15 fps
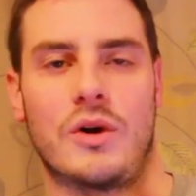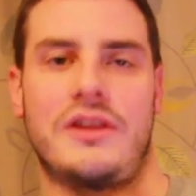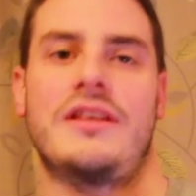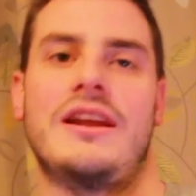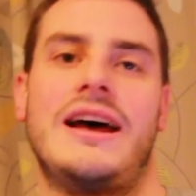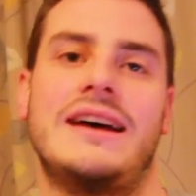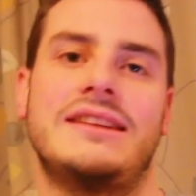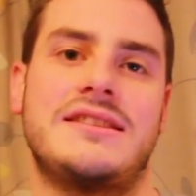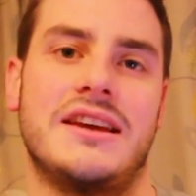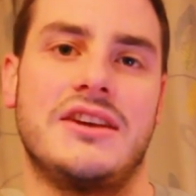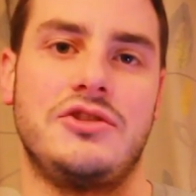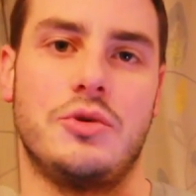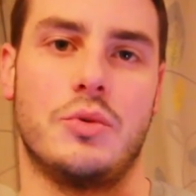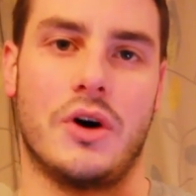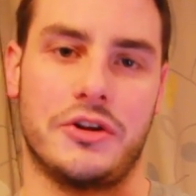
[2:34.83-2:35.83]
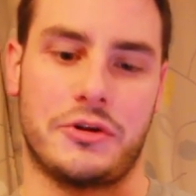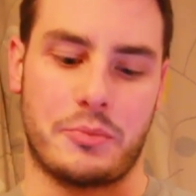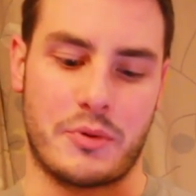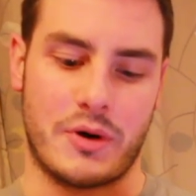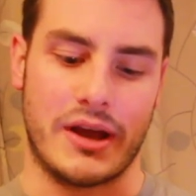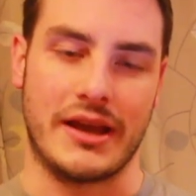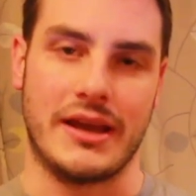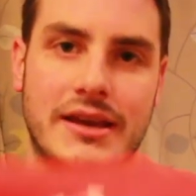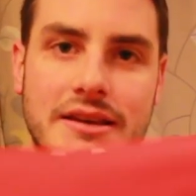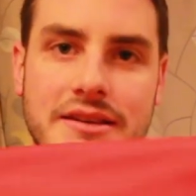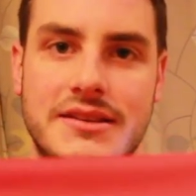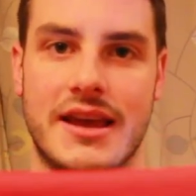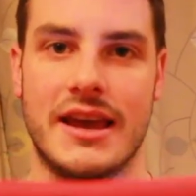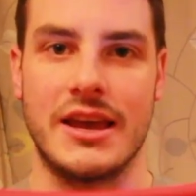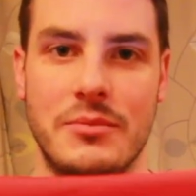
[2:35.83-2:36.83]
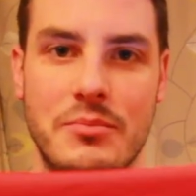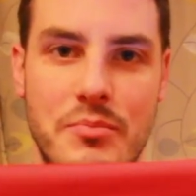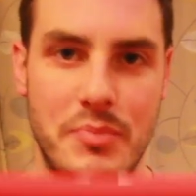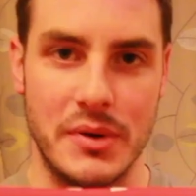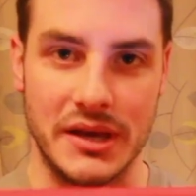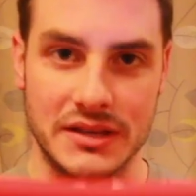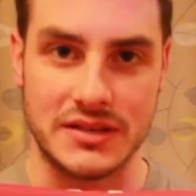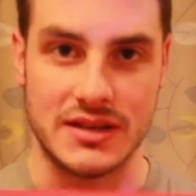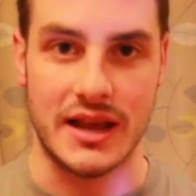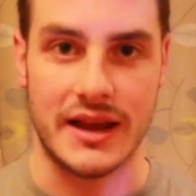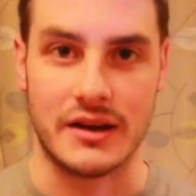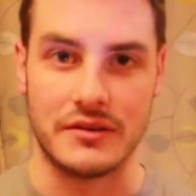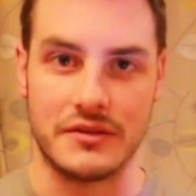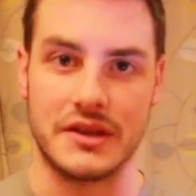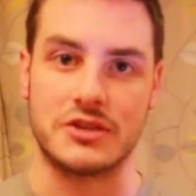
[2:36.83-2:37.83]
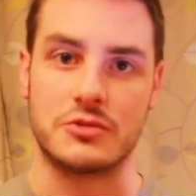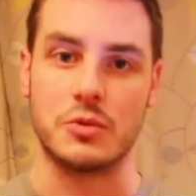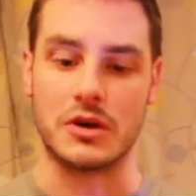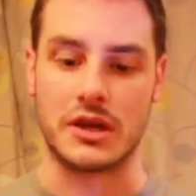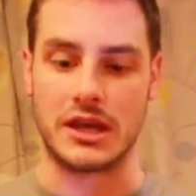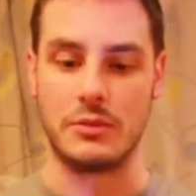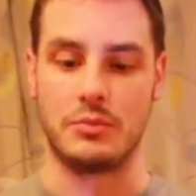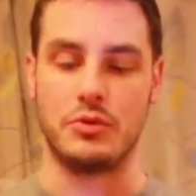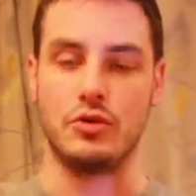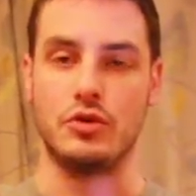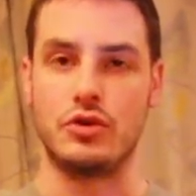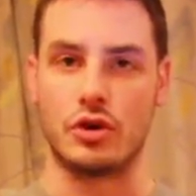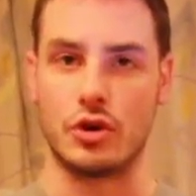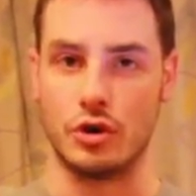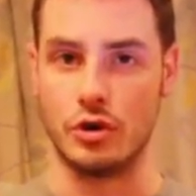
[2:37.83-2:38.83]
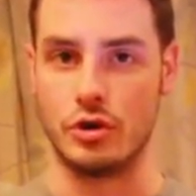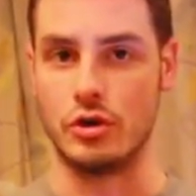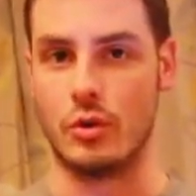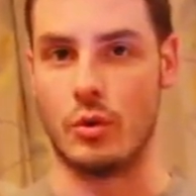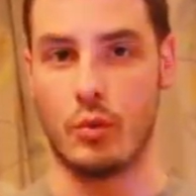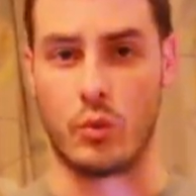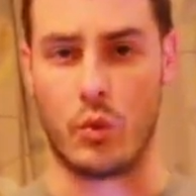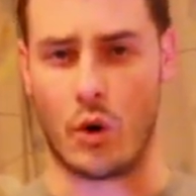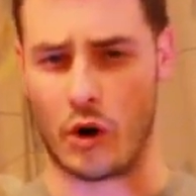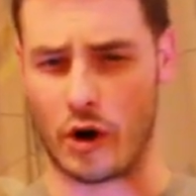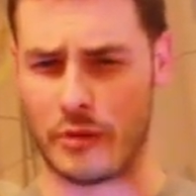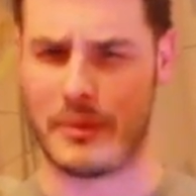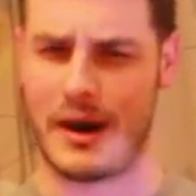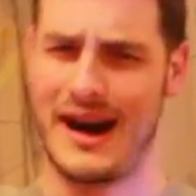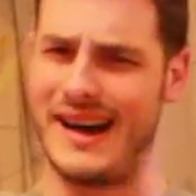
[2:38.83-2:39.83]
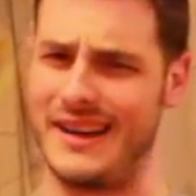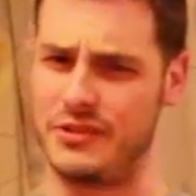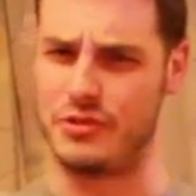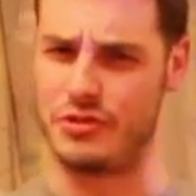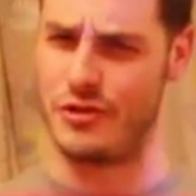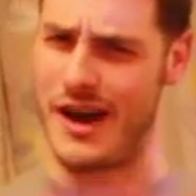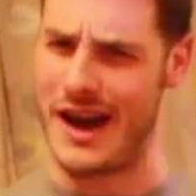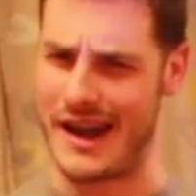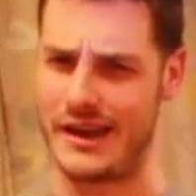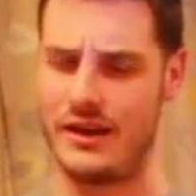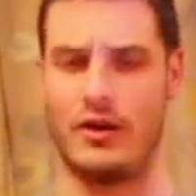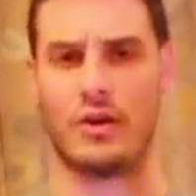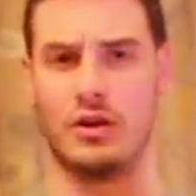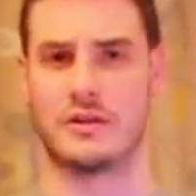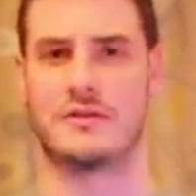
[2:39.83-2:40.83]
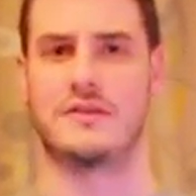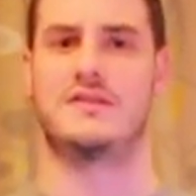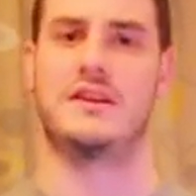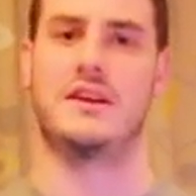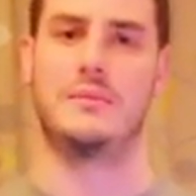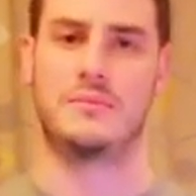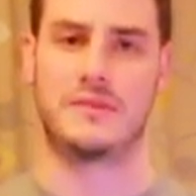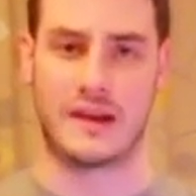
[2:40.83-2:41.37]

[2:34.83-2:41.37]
One of the last things you want to bring is a base layer. This will keep you cool, warm and dry all at the same